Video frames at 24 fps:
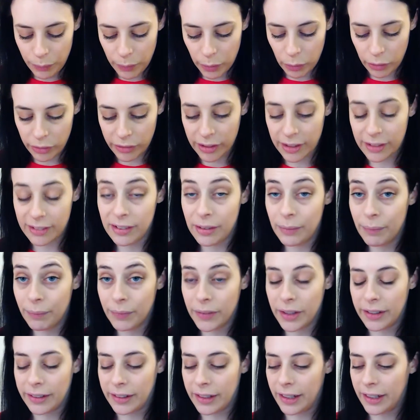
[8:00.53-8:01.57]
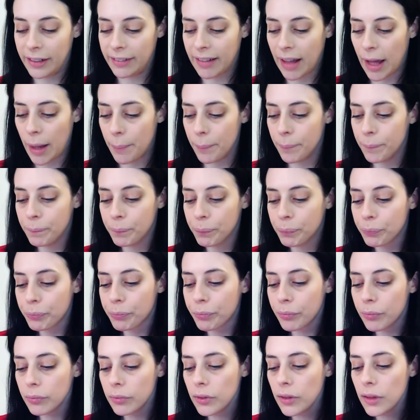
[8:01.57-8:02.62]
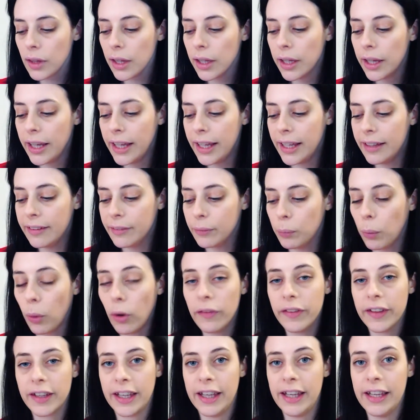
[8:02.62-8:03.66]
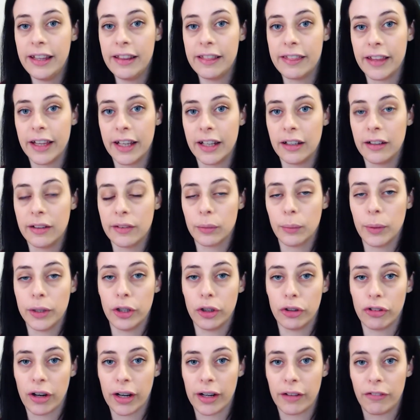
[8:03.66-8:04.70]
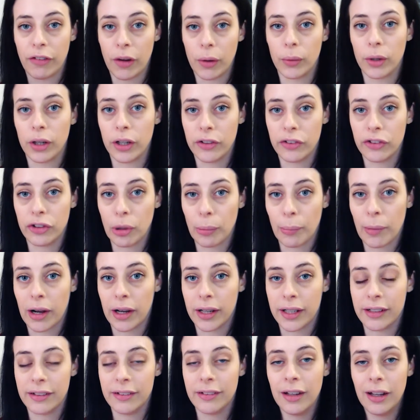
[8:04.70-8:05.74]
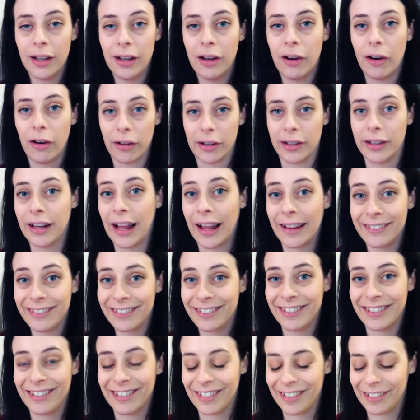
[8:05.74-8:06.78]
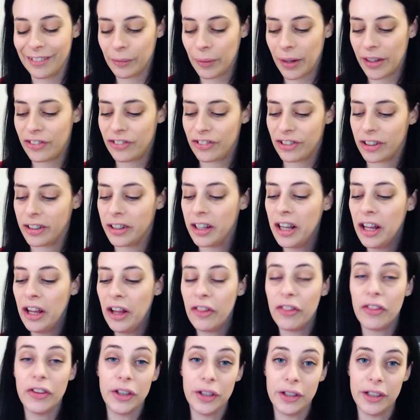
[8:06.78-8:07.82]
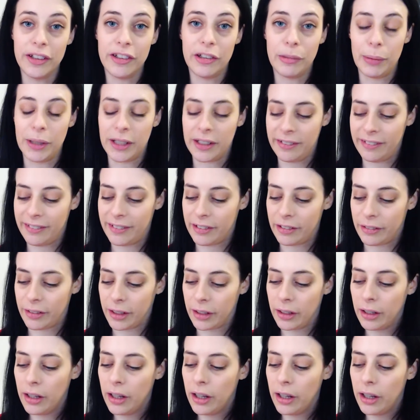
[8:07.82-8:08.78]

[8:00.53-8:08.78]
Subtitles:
or did in the exam, is what are the key things when you're trying to focus your mind on an answer to this question that you need to be considering.